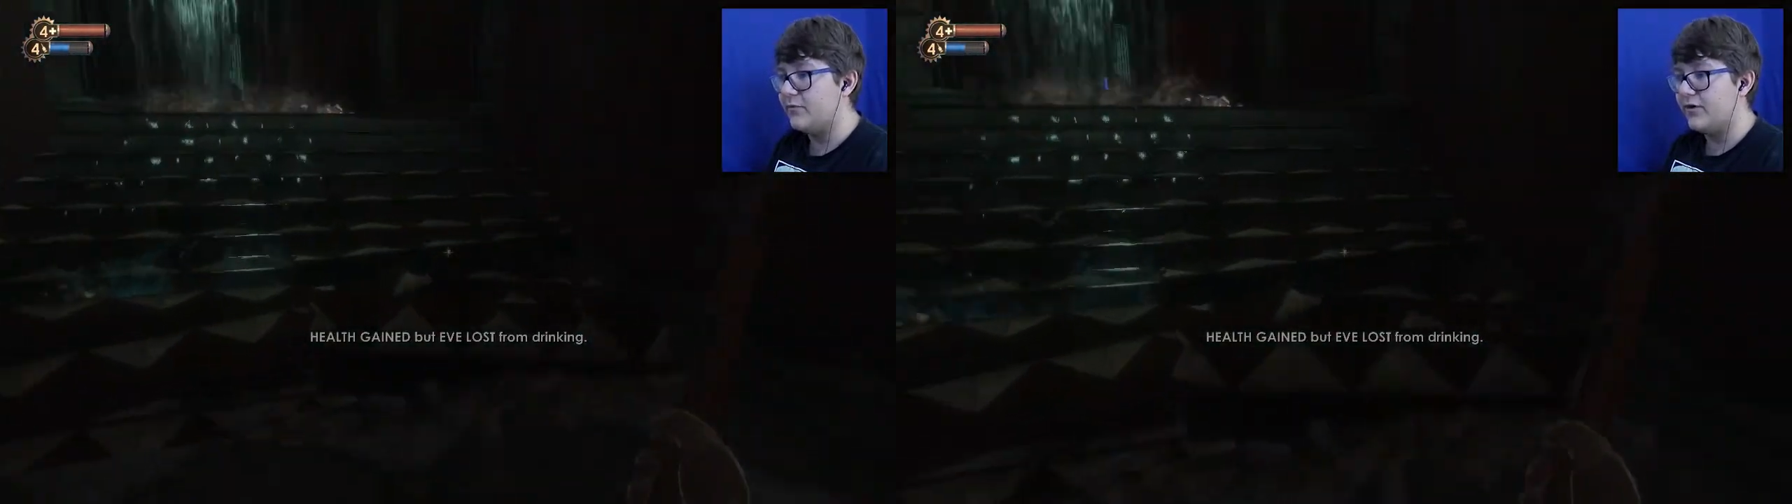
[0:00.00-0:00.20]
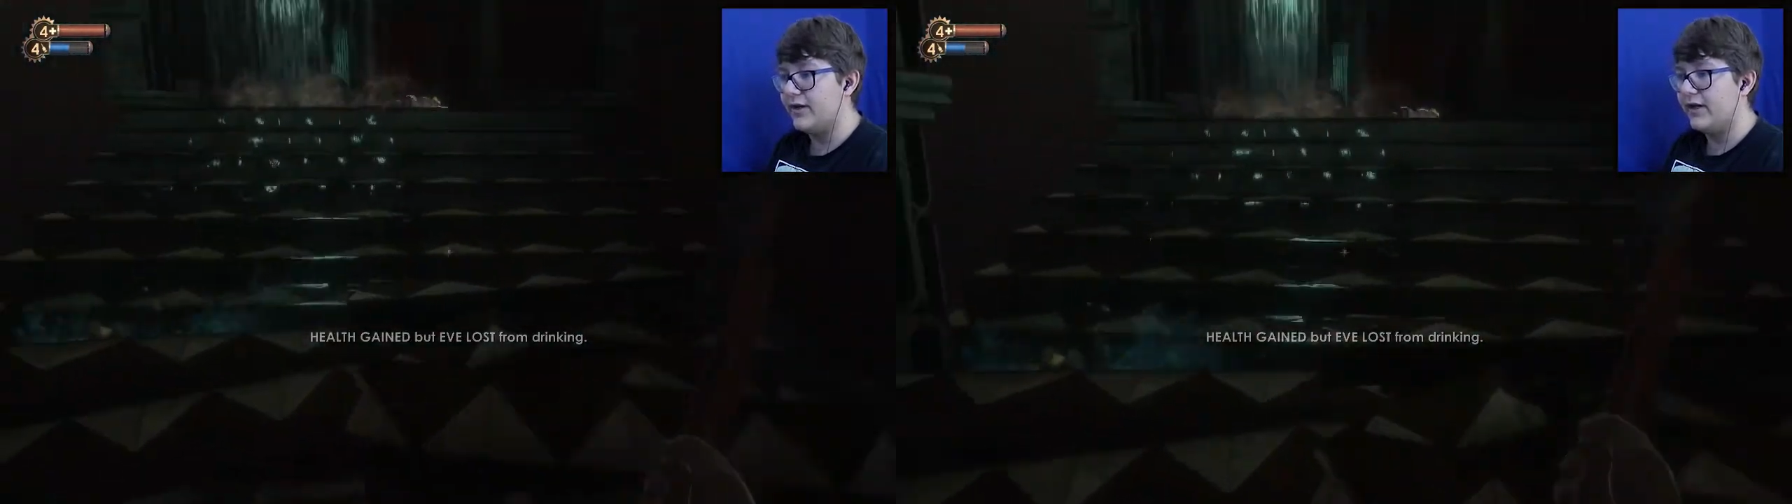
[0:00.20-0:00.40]

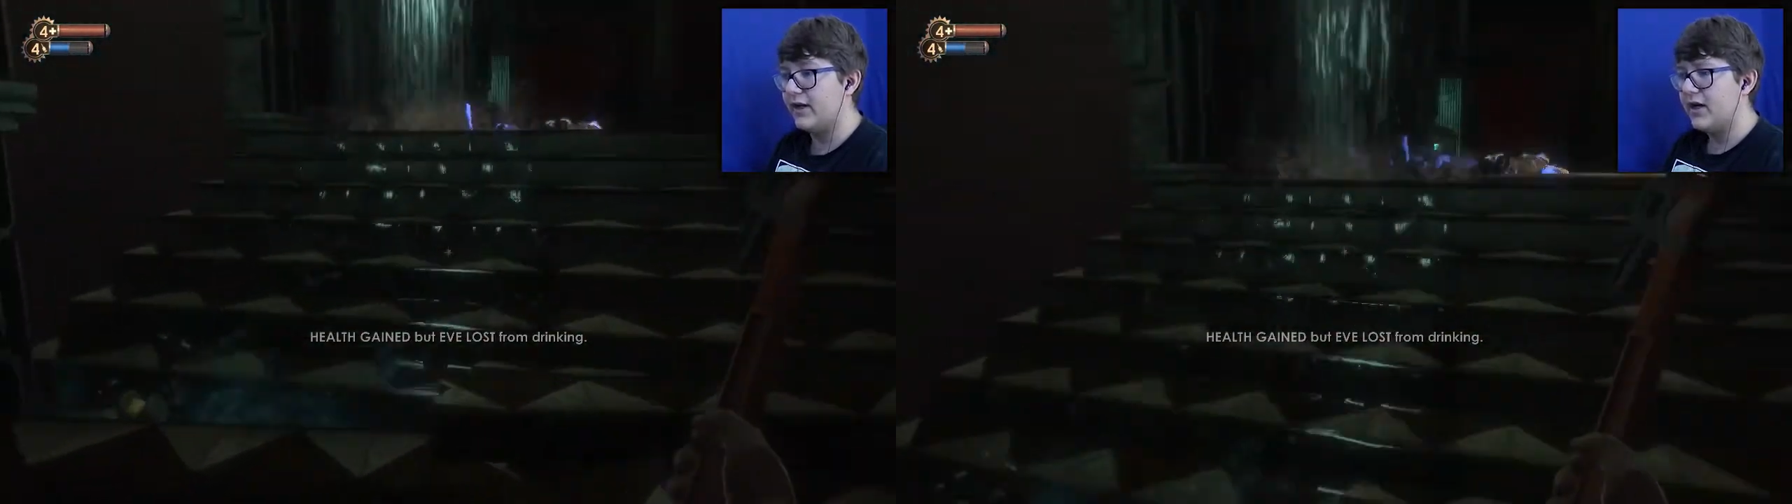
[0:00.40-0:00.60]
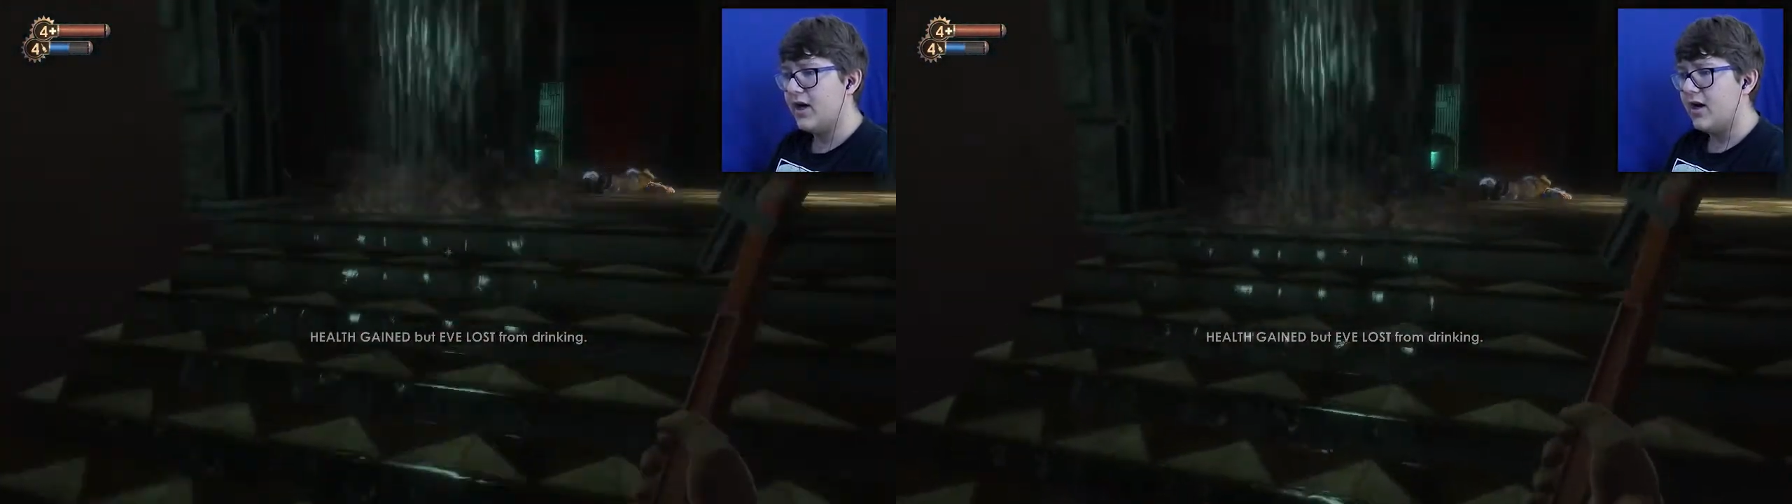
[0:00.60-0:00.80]
drinking.
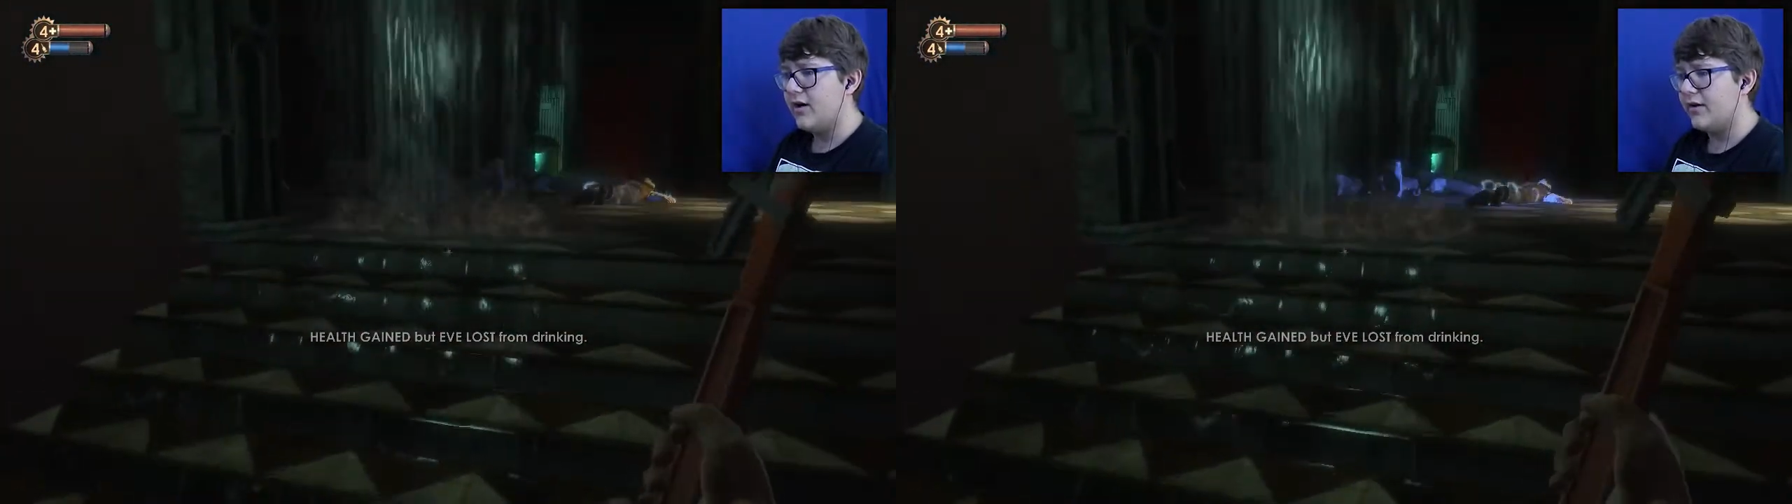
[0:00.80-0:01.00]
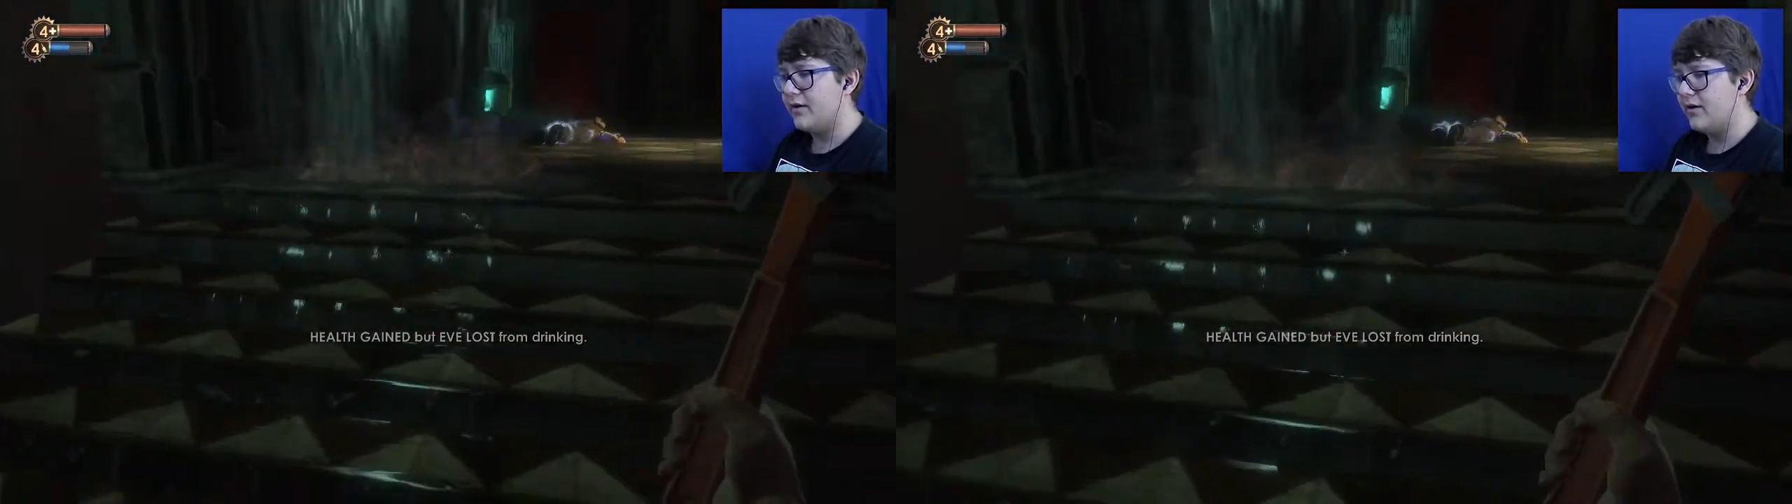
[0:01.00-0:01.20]

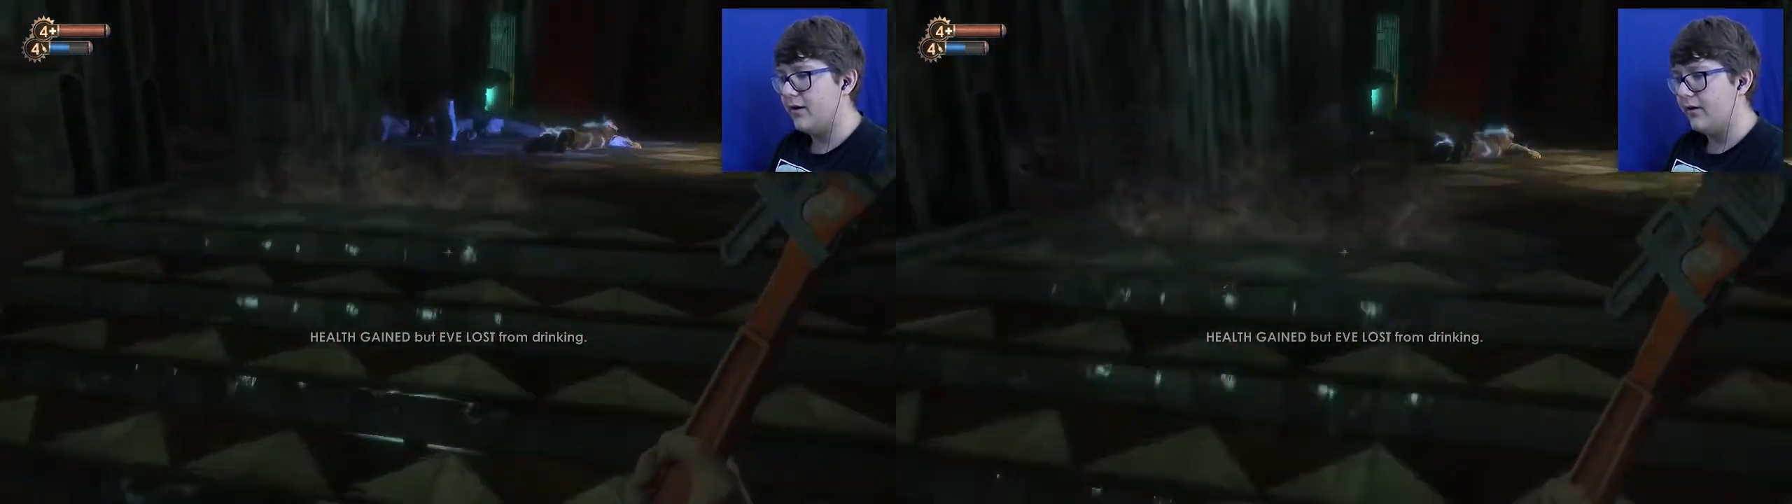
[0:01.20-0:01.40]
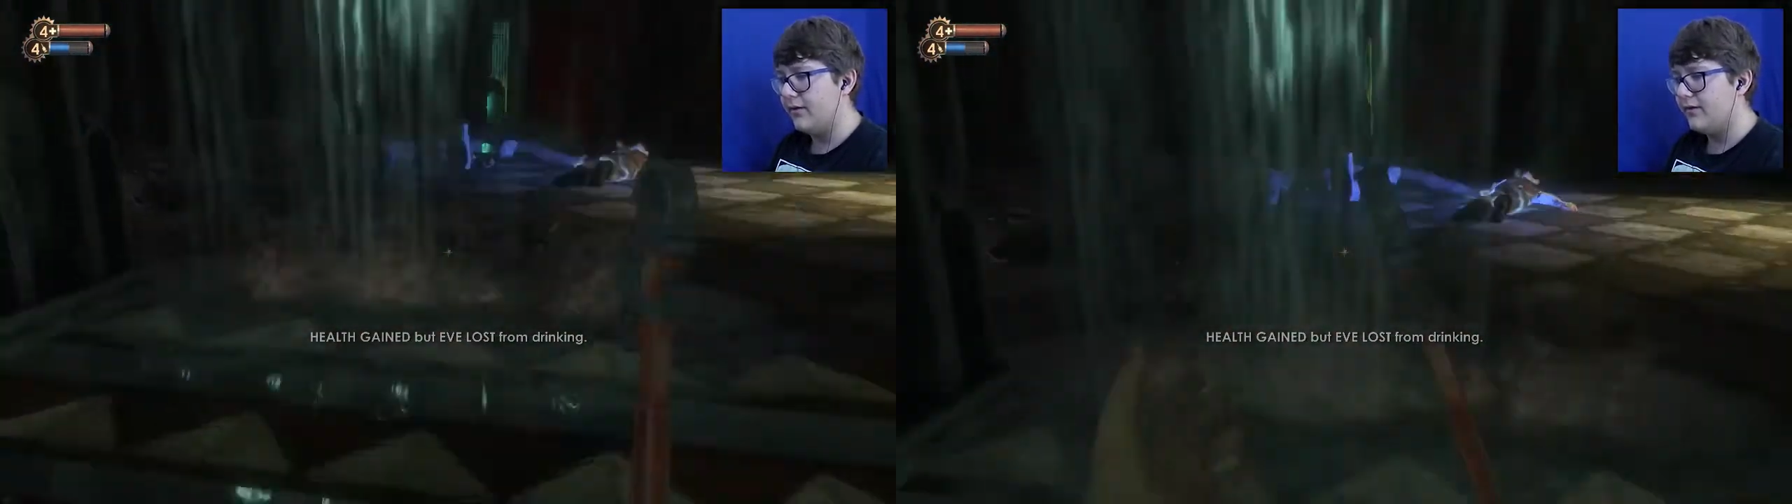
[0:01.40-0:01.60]
Oh
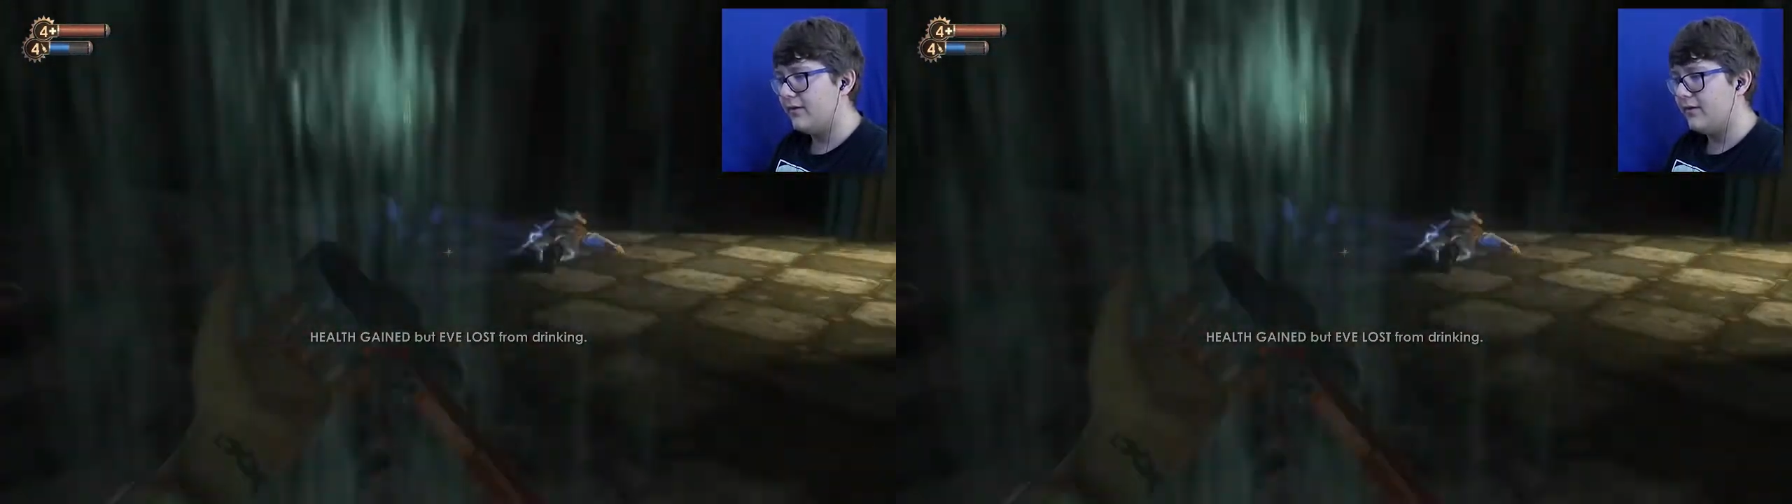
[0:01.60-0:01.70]
no!